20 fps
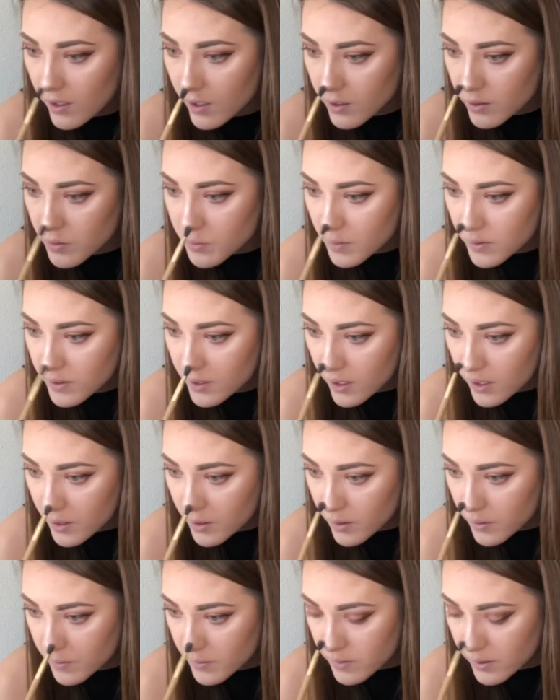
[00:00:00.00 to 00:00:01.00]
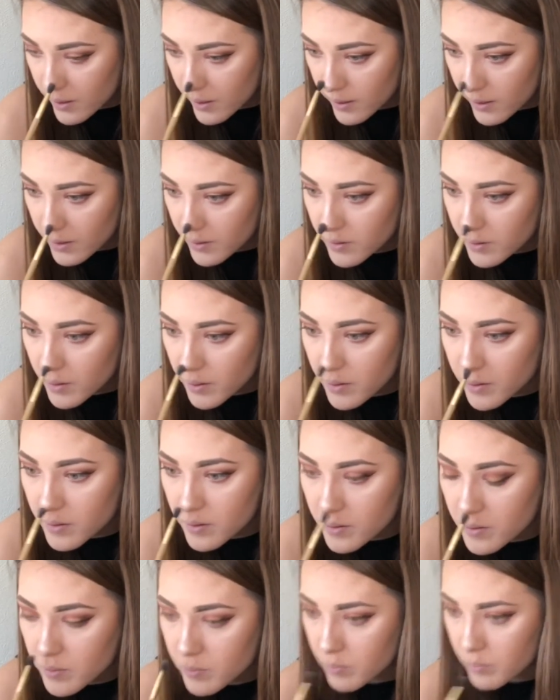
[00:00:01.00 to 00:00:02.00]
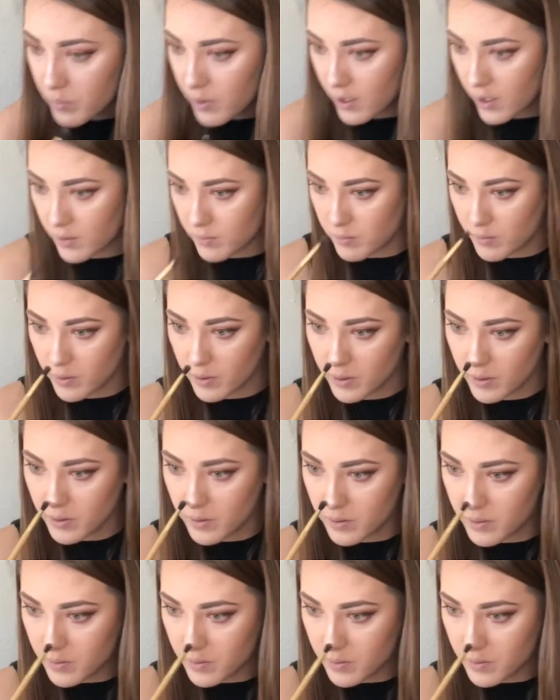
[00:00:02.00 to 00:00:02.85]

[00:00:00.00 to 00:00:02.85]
I just want that nose highlight to pop more.